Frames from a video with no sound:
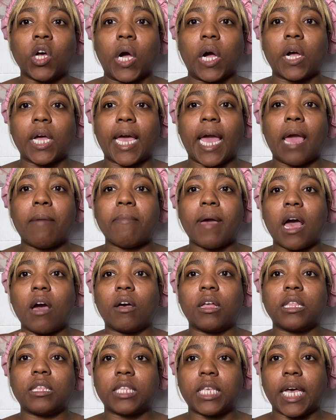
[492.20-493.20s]
came out
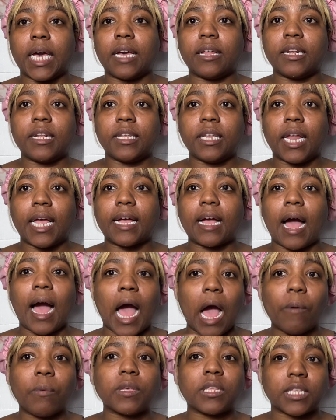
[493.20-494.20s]
and said, like,
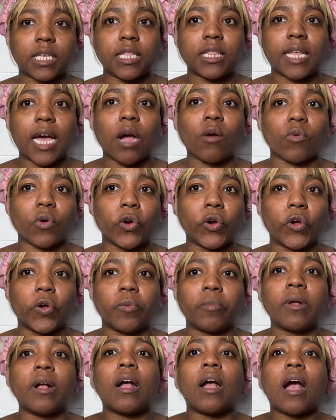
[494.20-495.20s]
I was in that
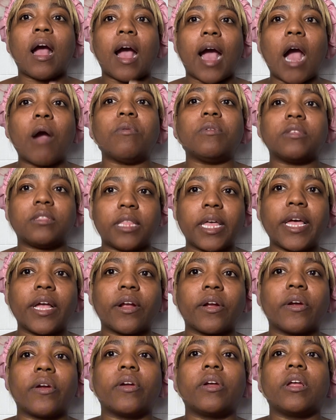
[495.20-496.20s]
room, I was
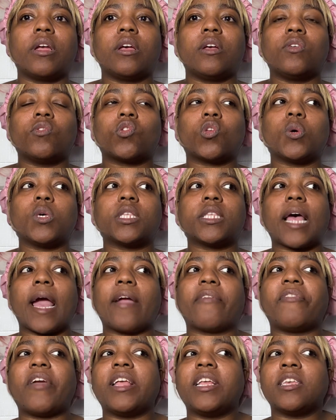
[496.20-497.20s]
there. So it's
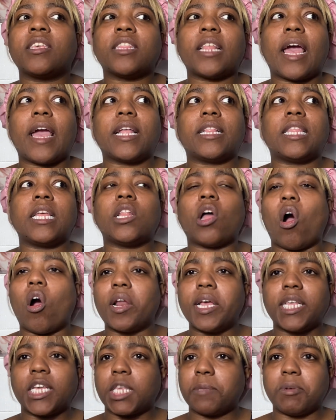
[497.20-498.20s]
like they just like did all
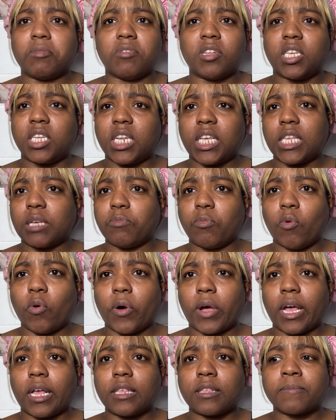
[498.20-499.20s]
these experiments to these
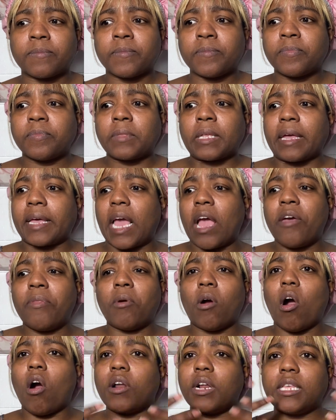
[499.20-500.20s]
boys, gave them
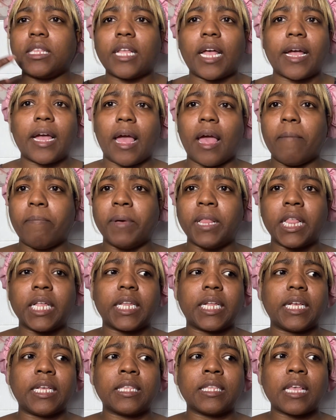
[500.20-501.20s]
all these like
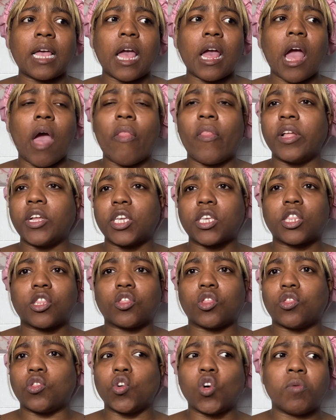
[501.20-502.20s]
abilities, and then just
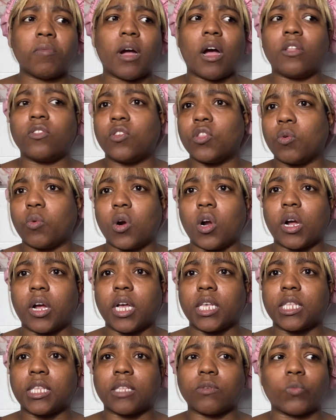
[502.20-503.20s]
threw them out into the world,
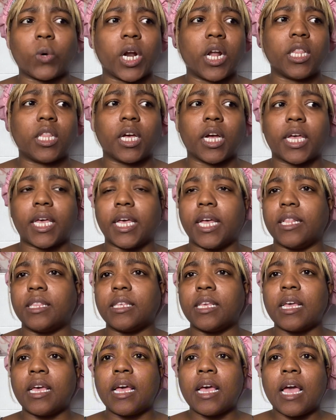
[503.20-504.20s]
because one of the kids
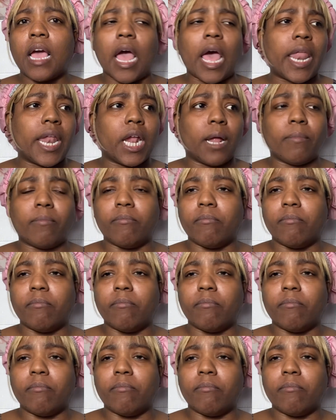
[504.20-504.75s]
ended up